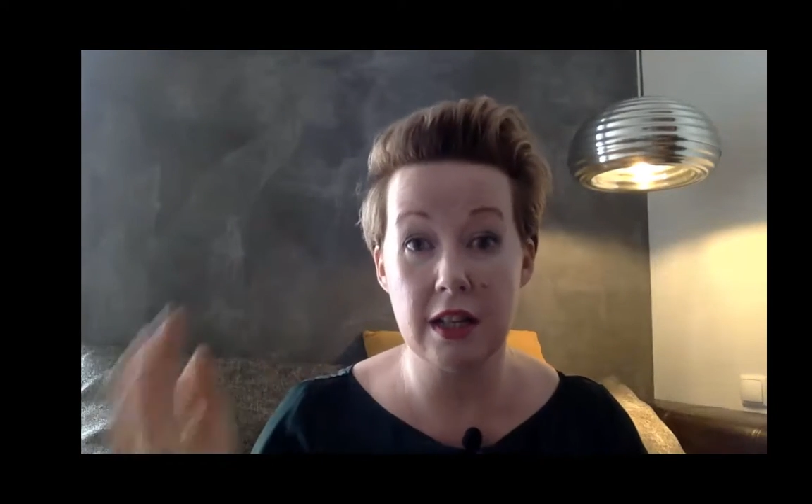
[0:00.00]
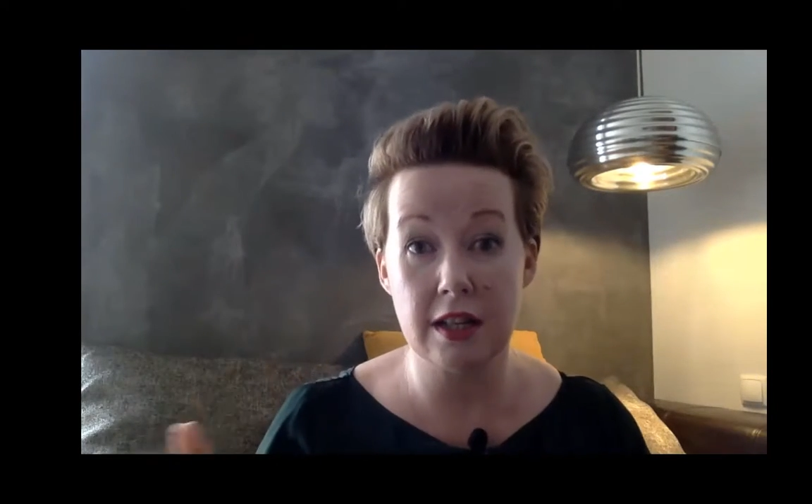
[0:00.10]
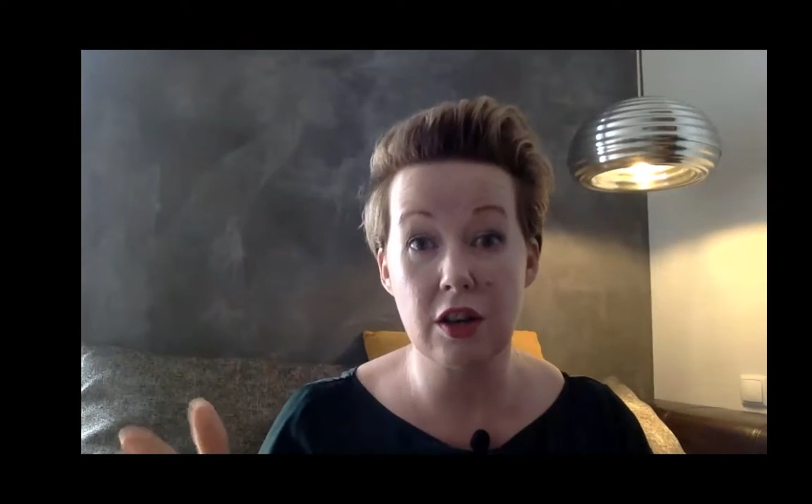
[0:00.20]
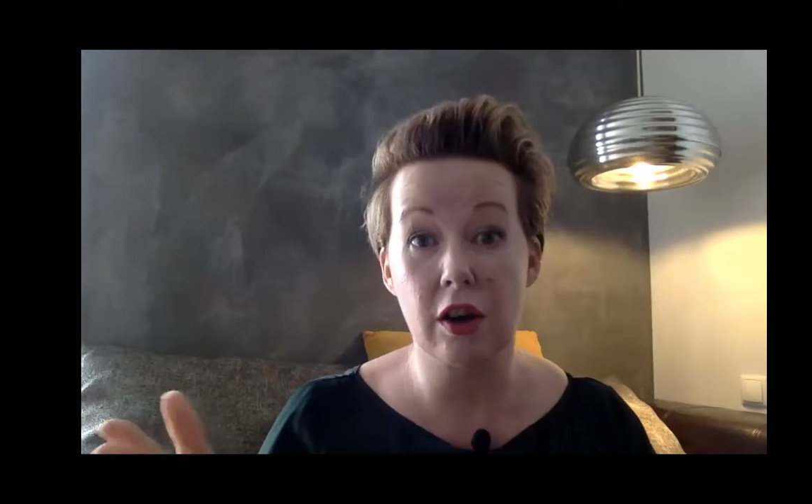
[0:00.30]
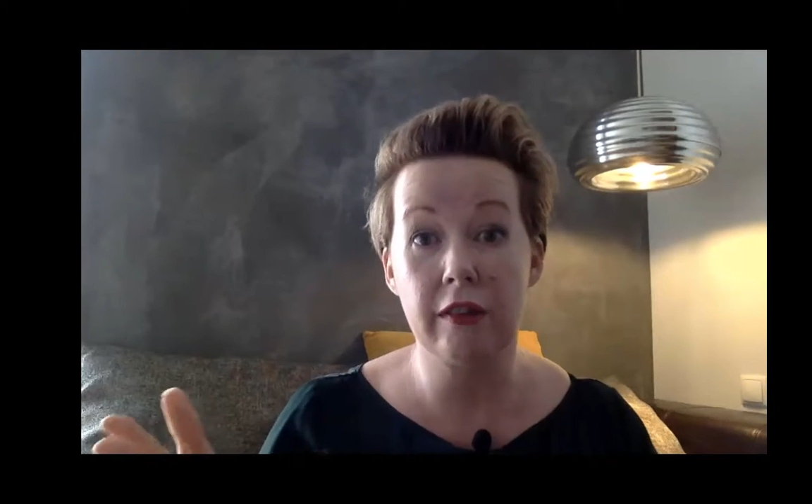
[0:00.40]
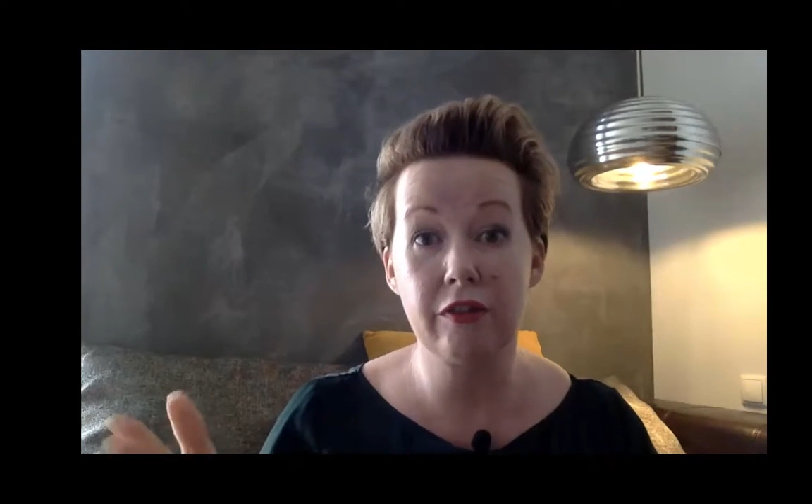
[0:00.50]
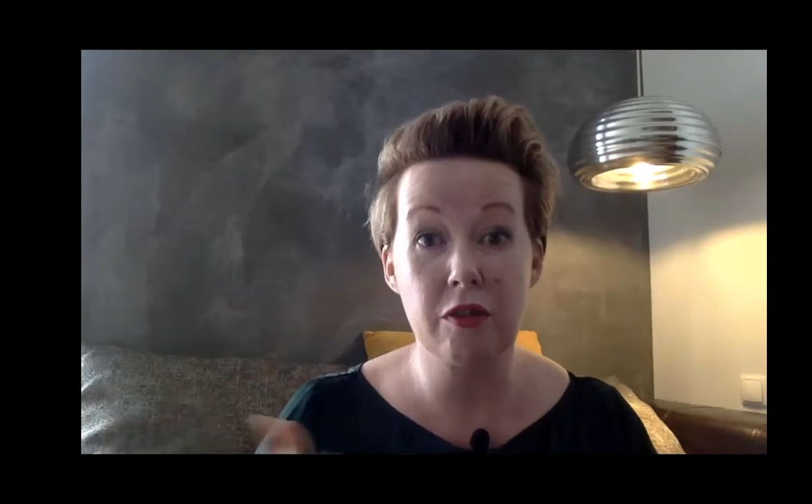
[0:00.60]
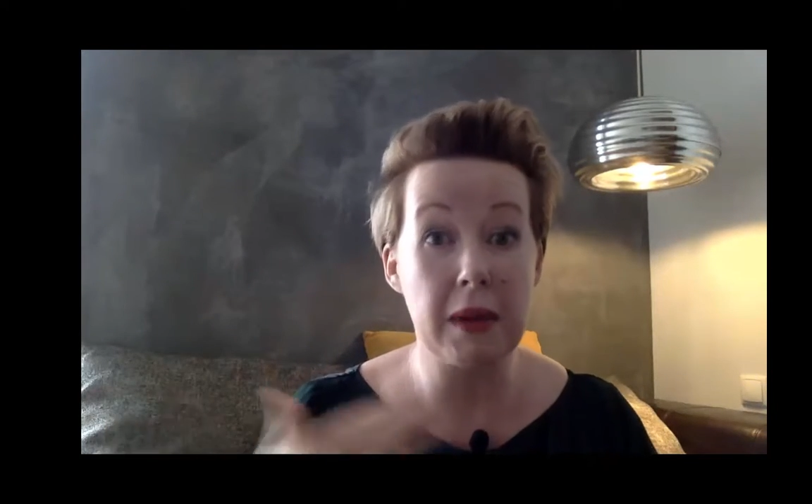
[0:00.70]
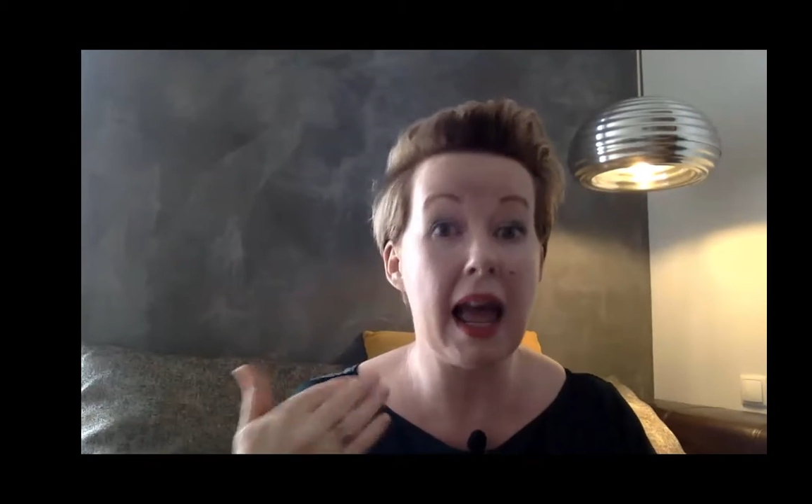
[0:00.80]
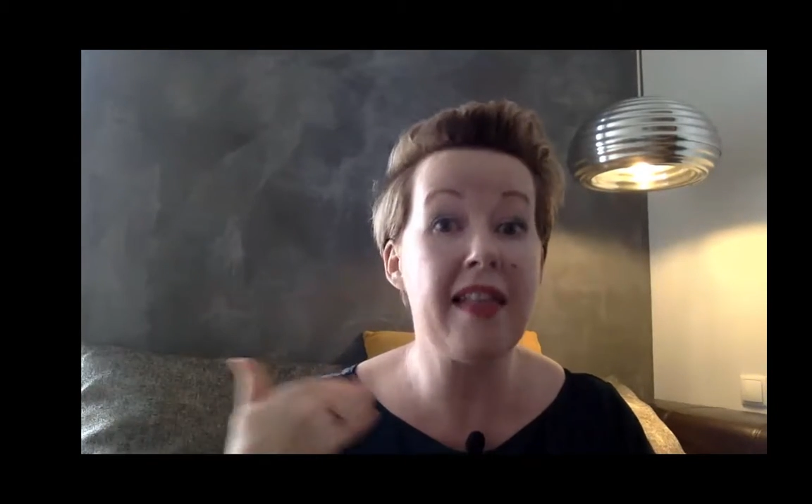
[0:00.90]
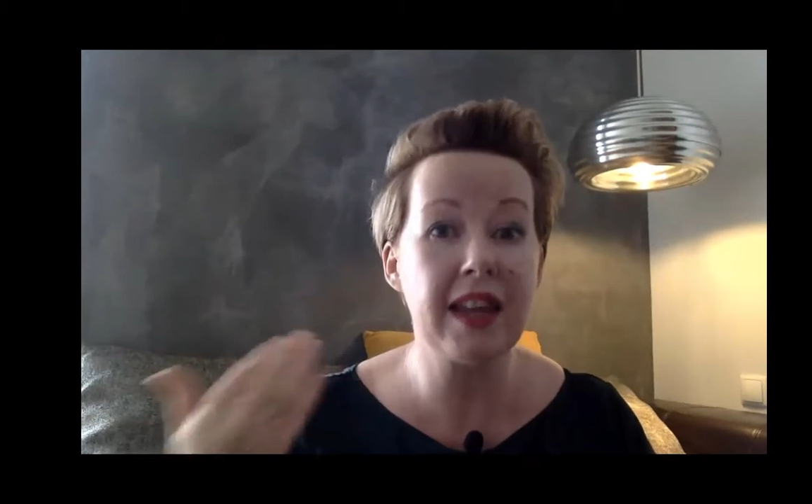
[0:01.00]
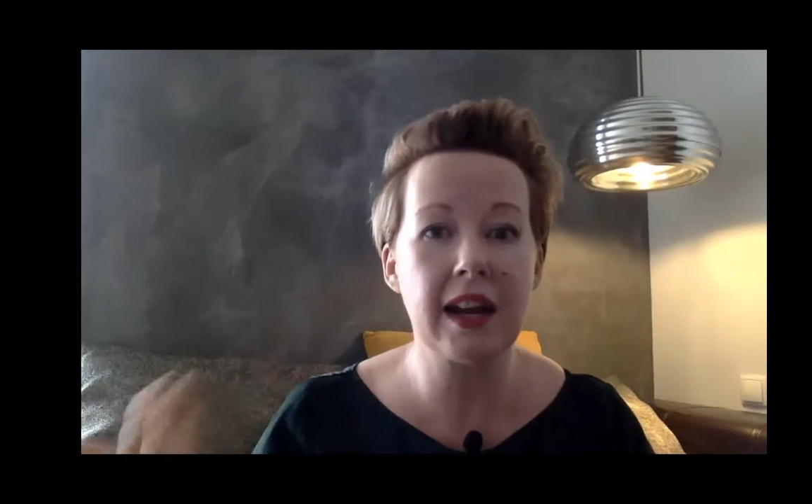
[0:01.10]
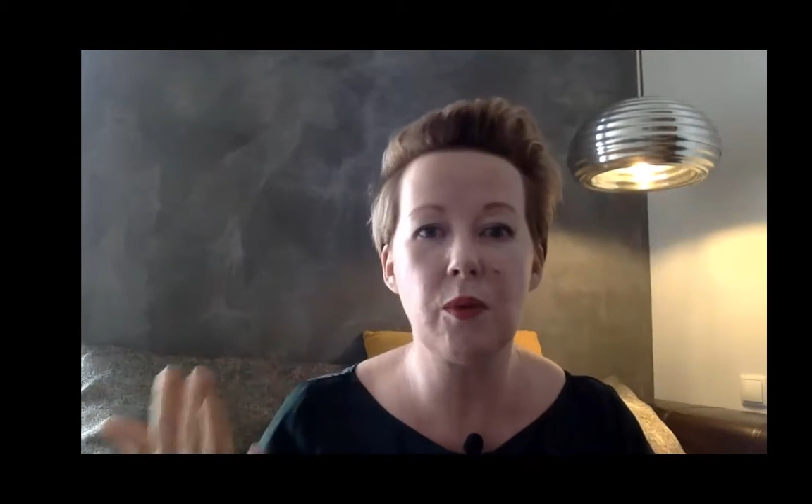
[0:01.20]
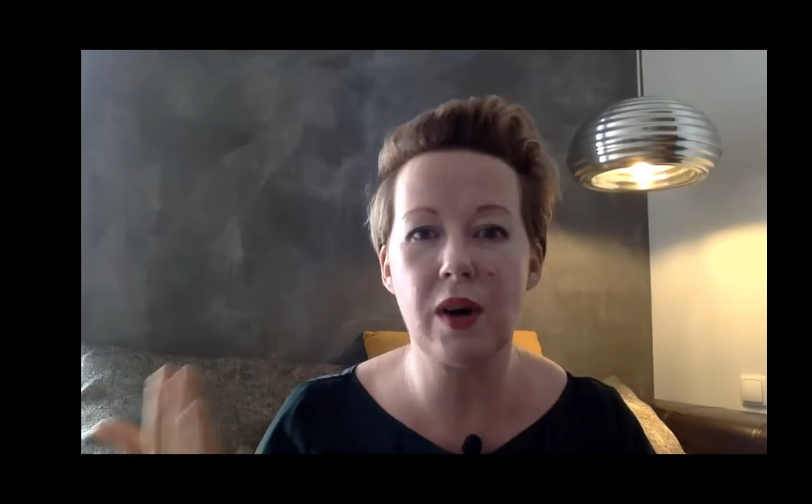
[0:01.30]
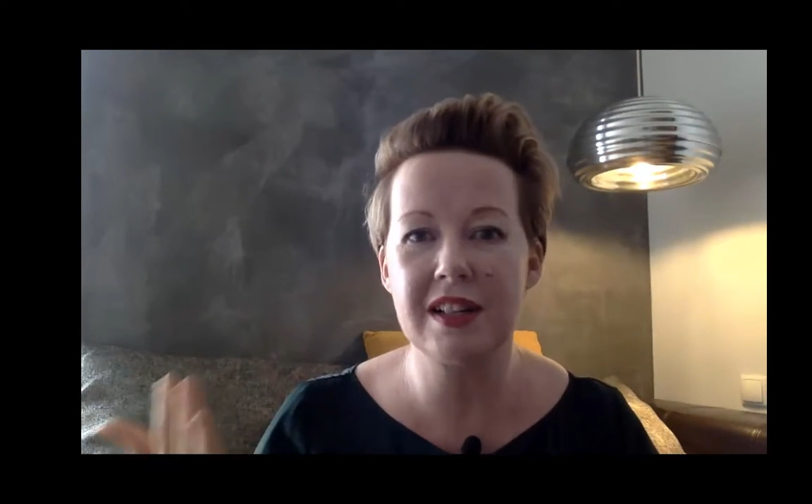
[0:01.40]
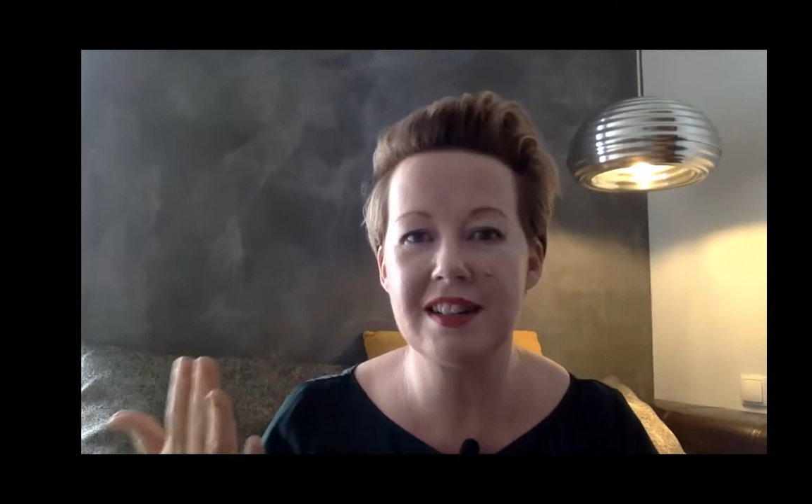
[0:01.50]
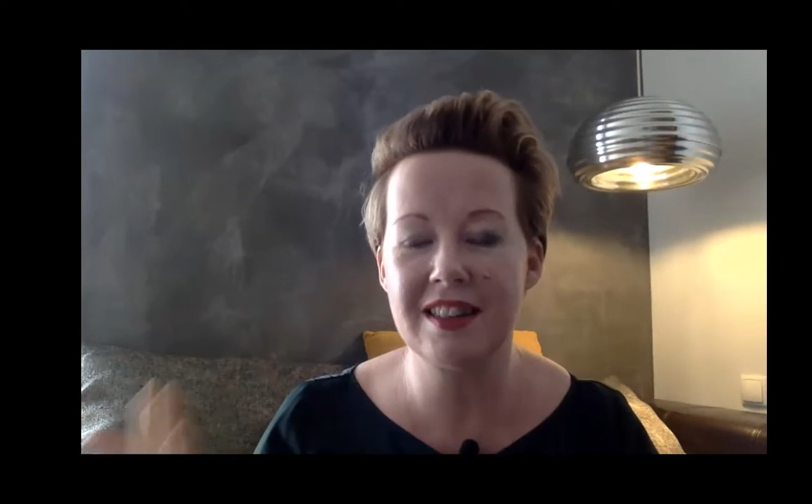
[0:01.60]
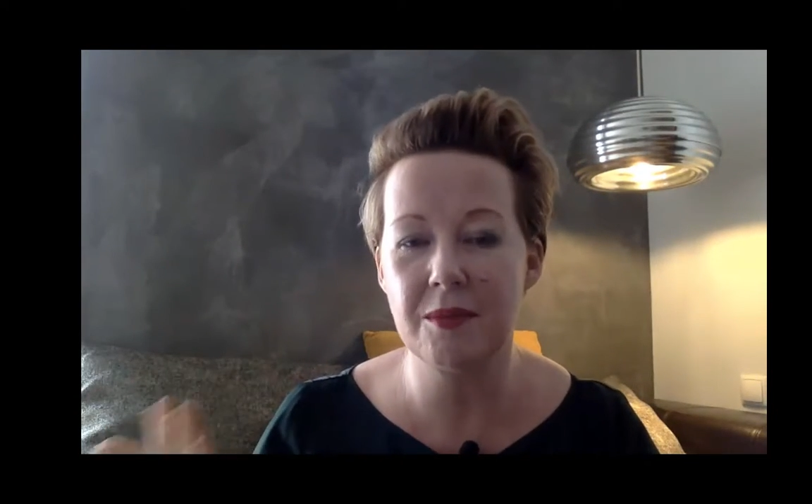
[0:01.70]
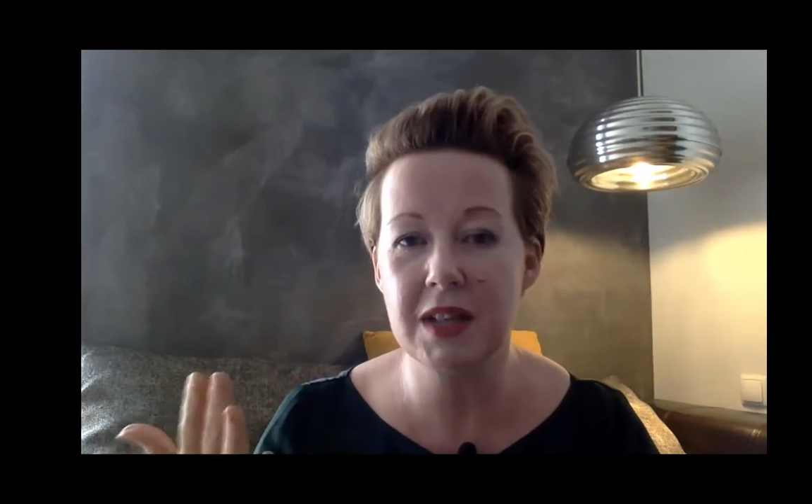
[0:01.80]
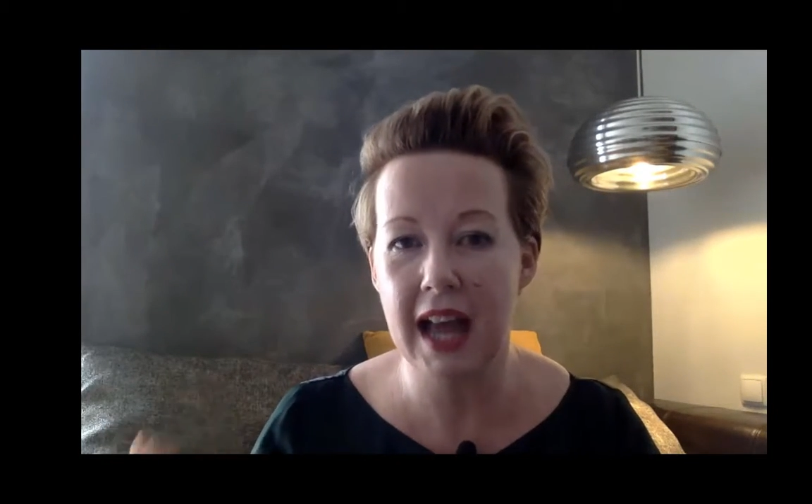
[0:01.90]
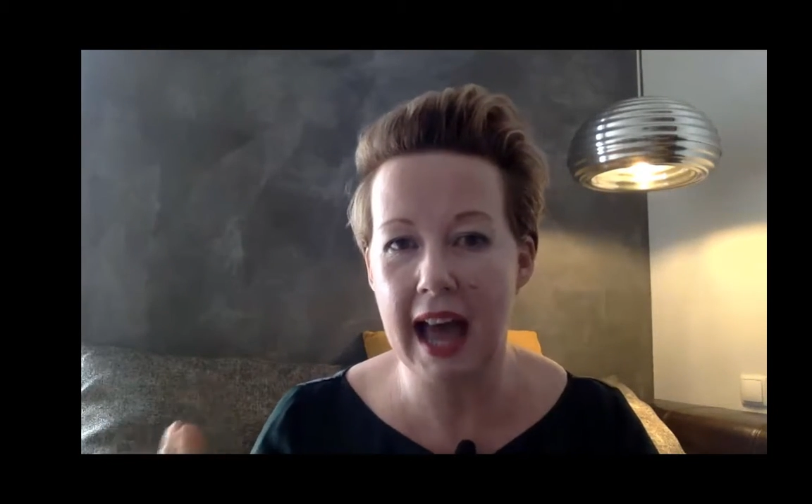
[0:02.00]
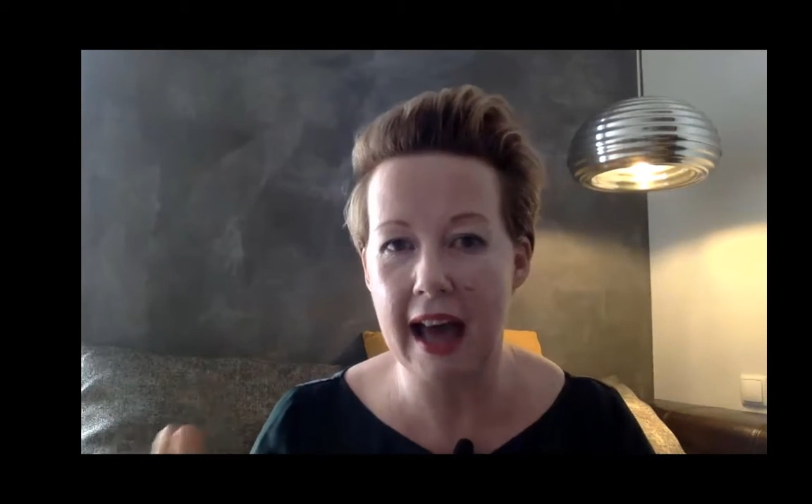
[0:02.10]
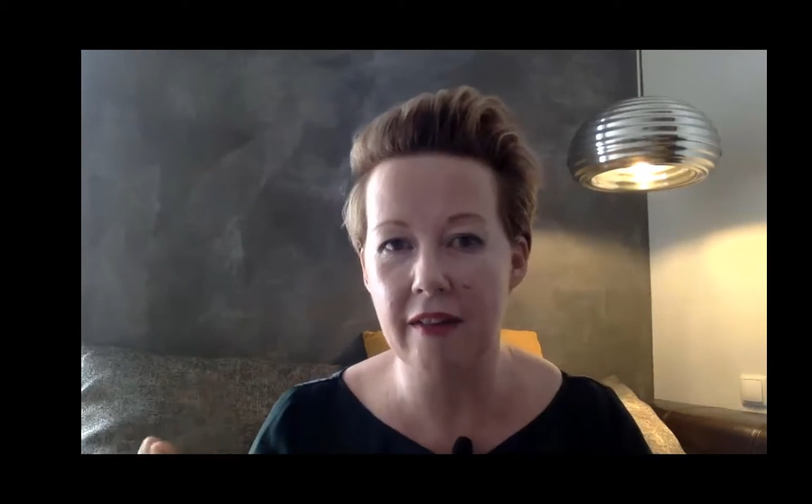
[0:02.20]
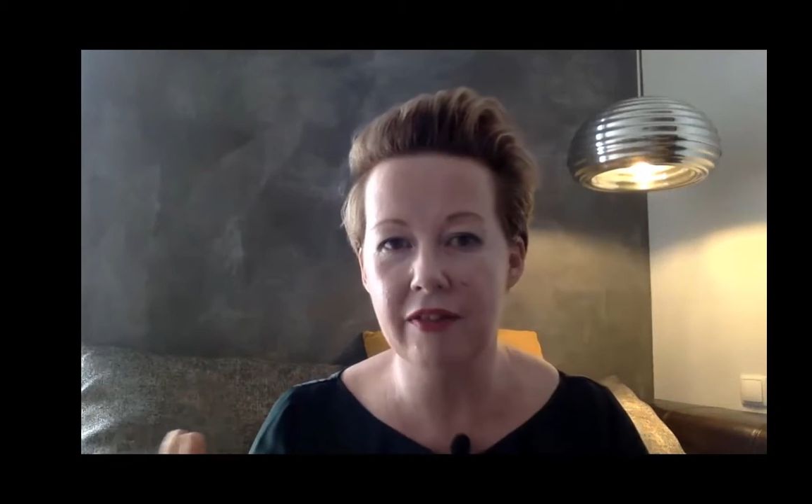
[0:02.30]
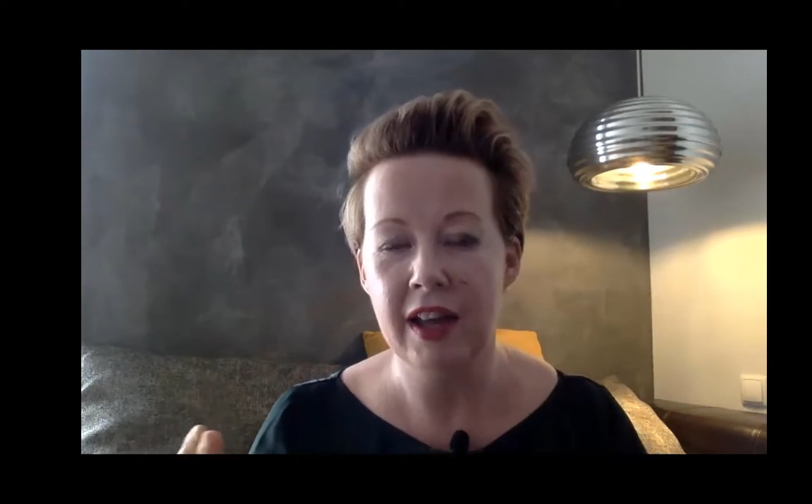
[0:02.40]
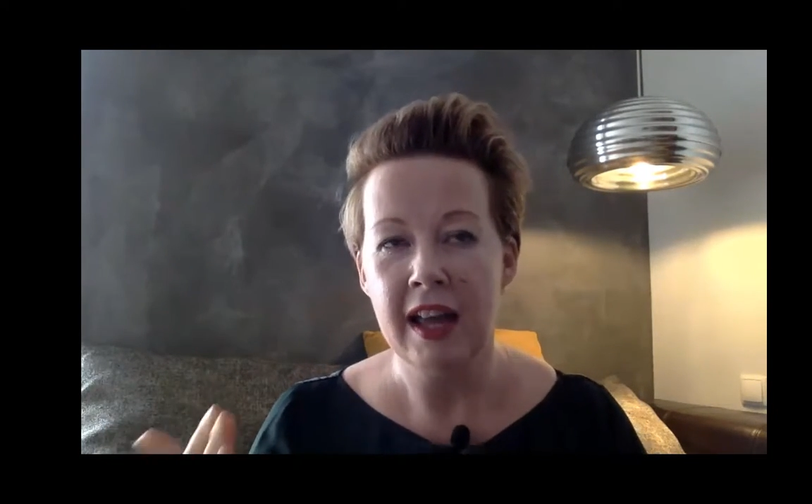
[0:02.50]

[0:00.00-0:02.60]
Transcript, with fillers: deserved from me and that I wanted them to have.